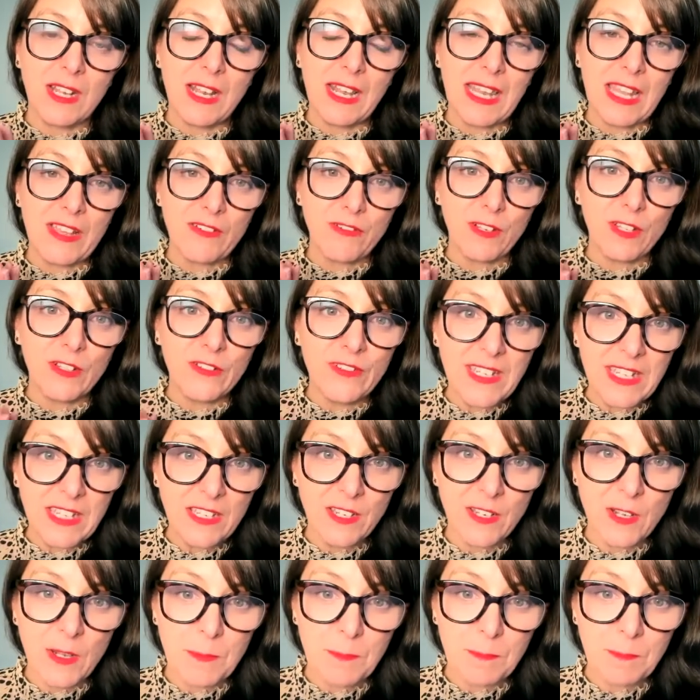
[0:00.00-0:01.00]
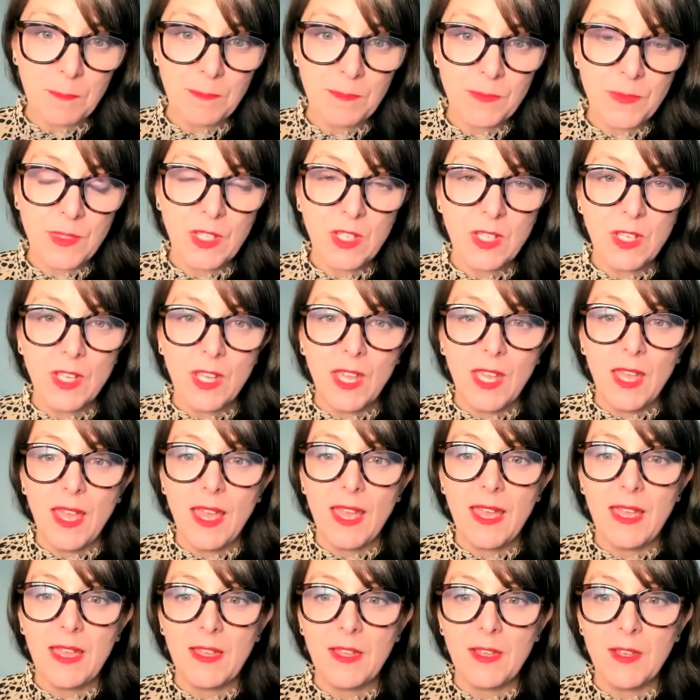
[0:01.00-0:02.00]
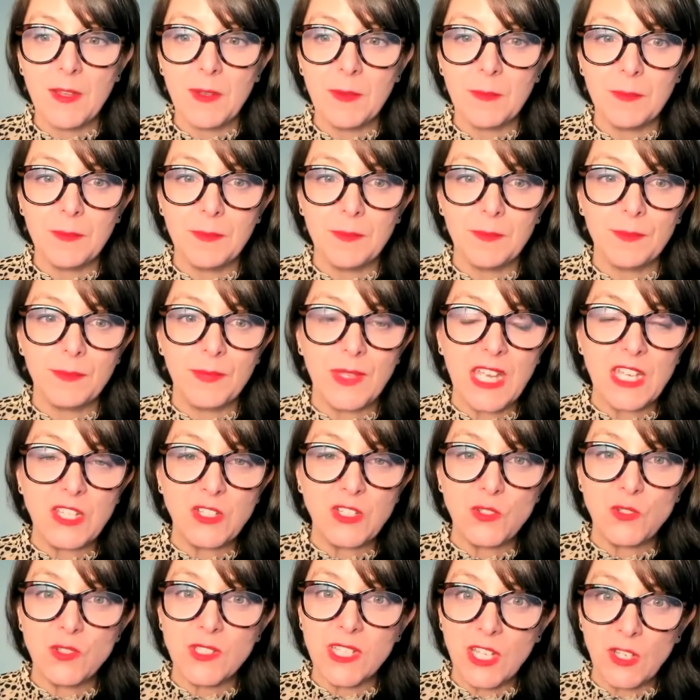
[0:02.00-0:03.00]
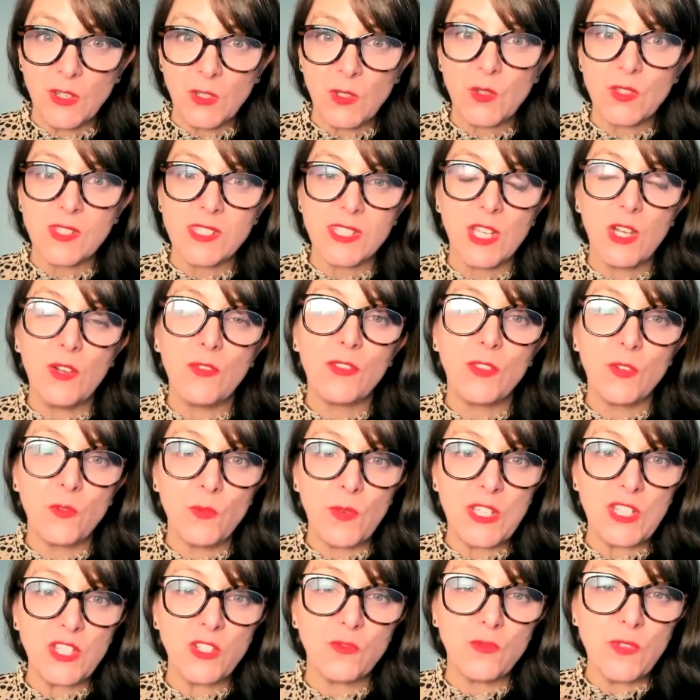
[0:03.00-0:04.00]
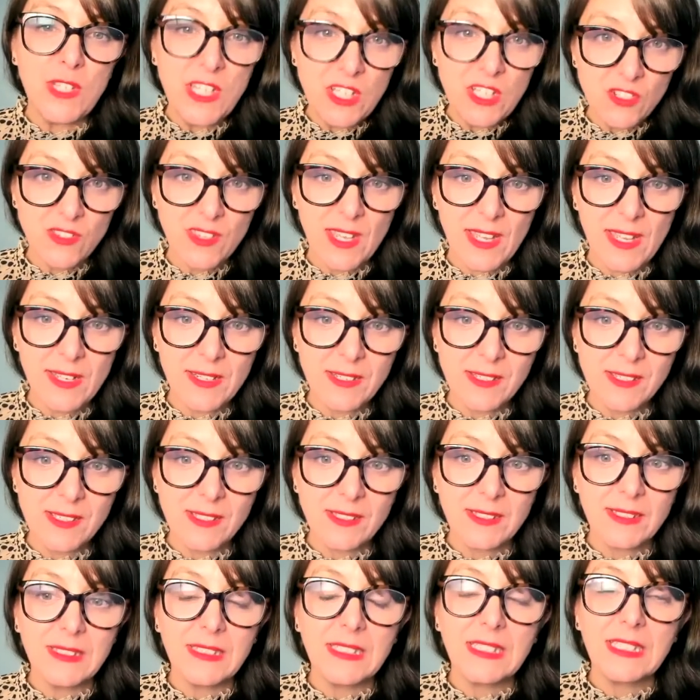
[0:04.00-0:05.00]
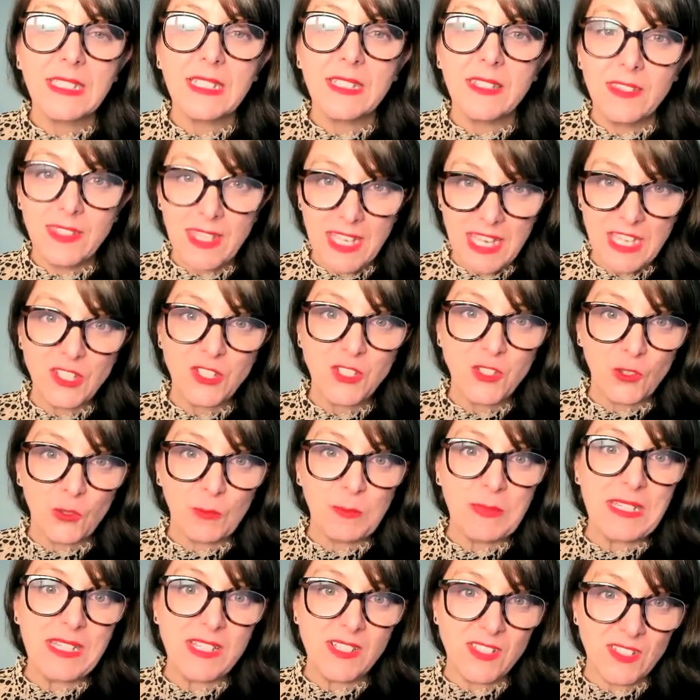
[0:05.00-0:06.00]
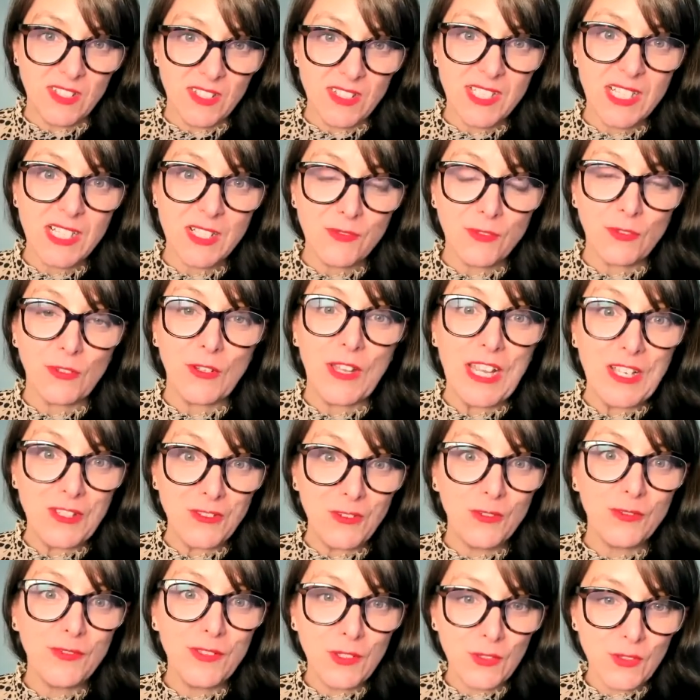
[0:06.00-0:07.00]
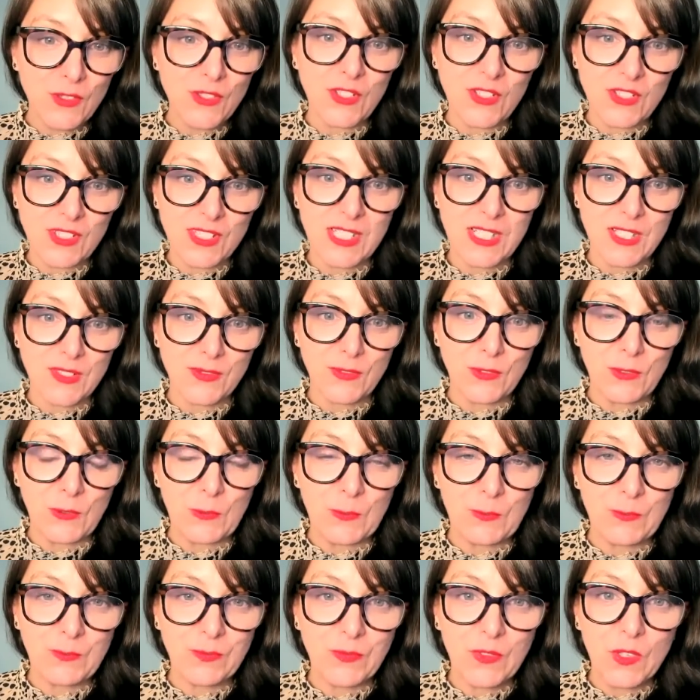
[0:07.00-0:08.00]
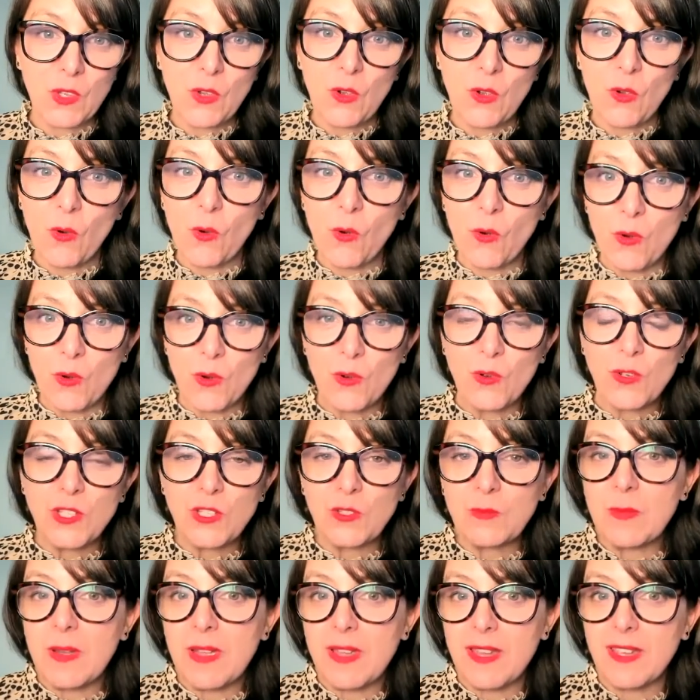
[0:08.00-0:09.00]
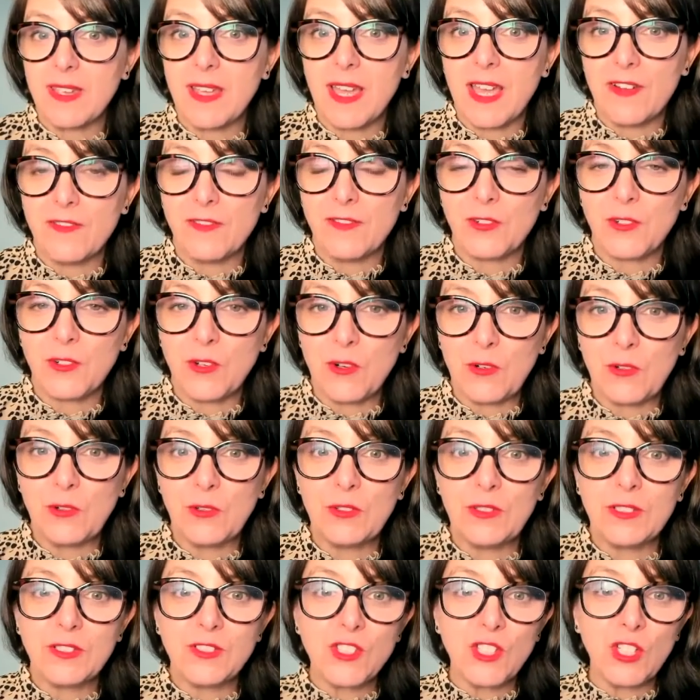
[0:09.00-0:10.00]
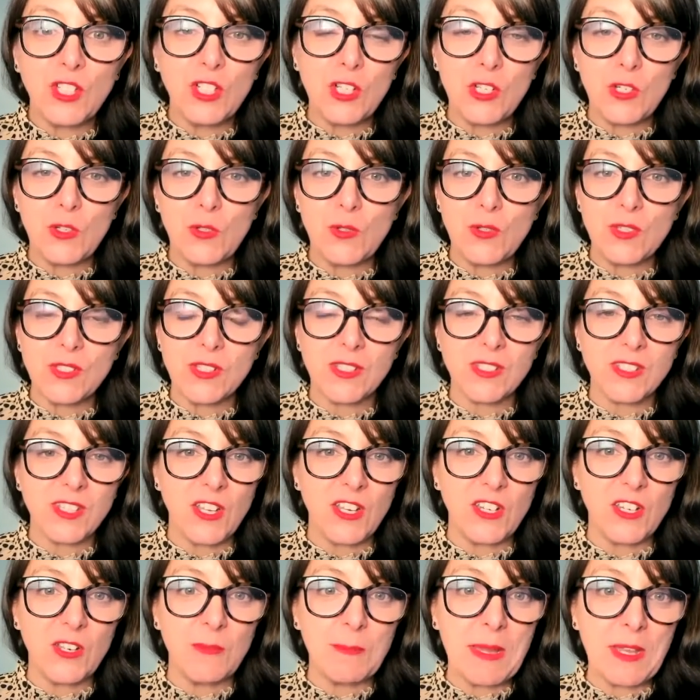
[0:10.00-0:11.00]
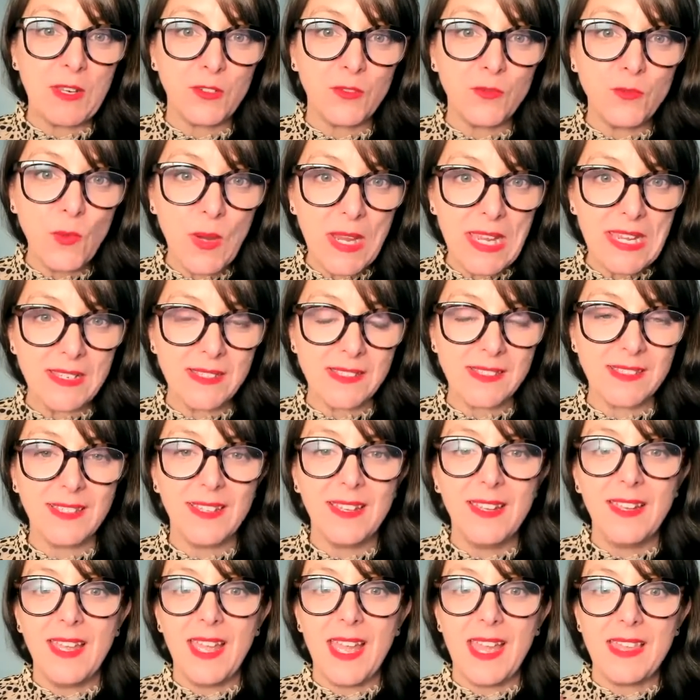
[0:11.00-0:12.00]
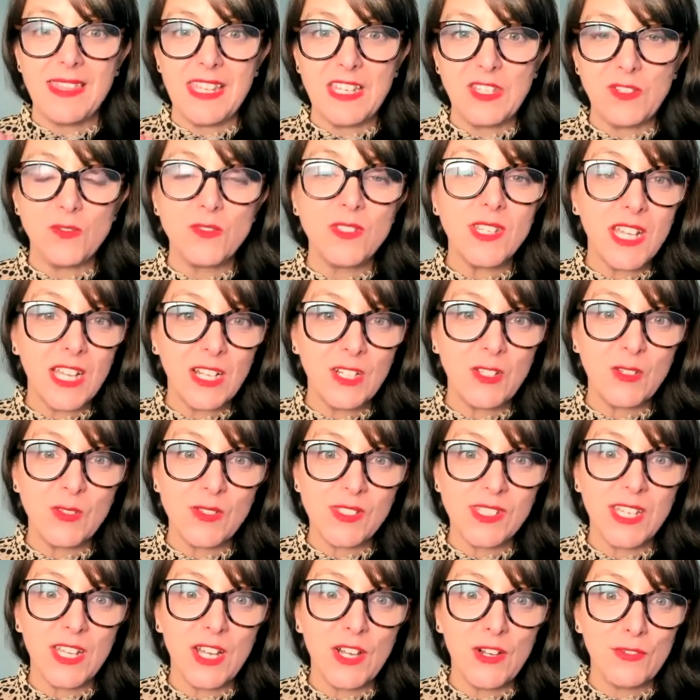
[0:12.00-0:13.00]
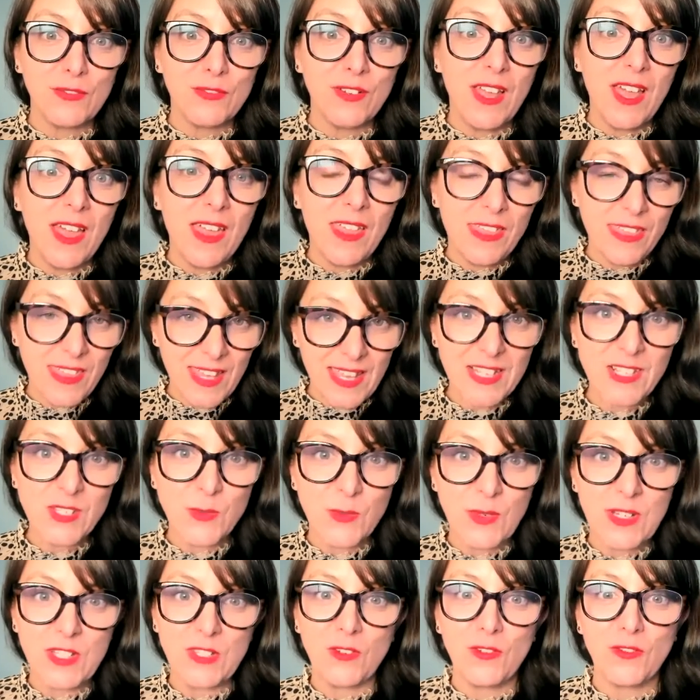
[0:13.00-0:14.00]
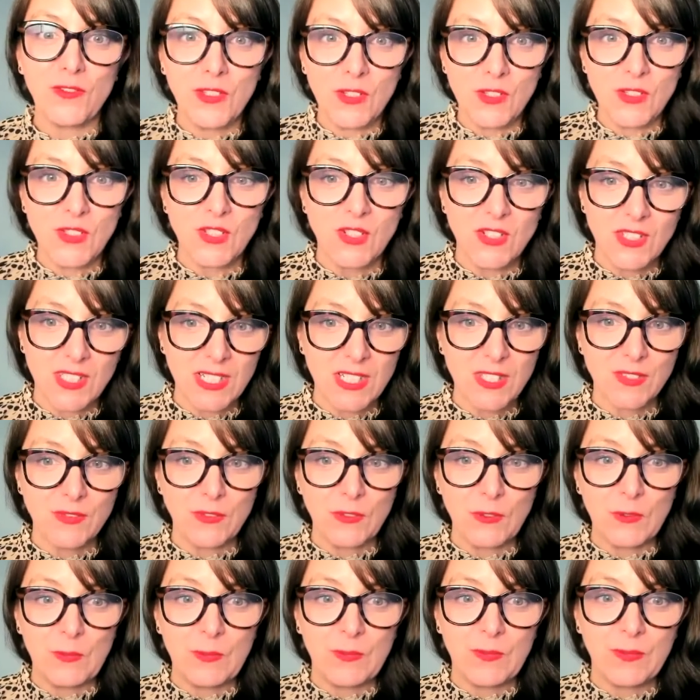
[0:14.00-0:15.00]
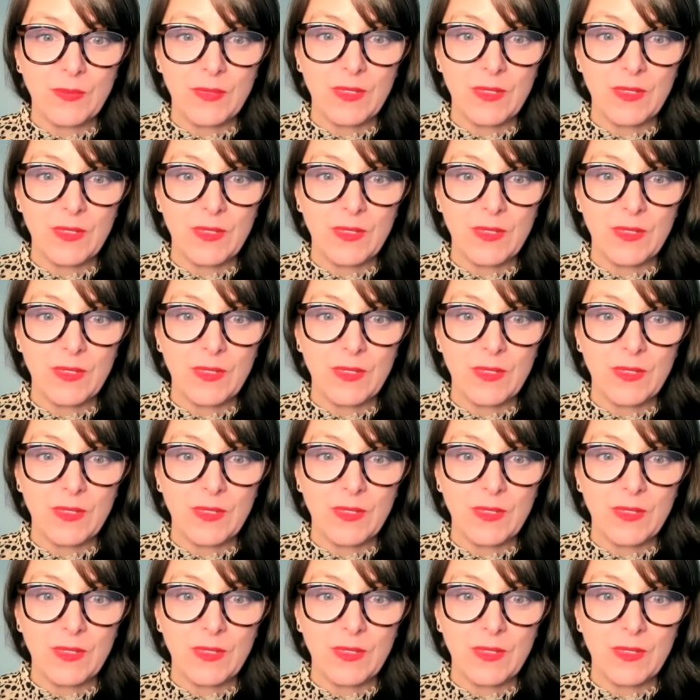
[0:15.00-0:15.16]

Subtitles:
level of income. And you tell yourself that when you reach that, then you'll be successful and you'll feel successful. Or you might have a goal to lose a certain amount of weight, and then you tell yourself that's when you'll feel successful.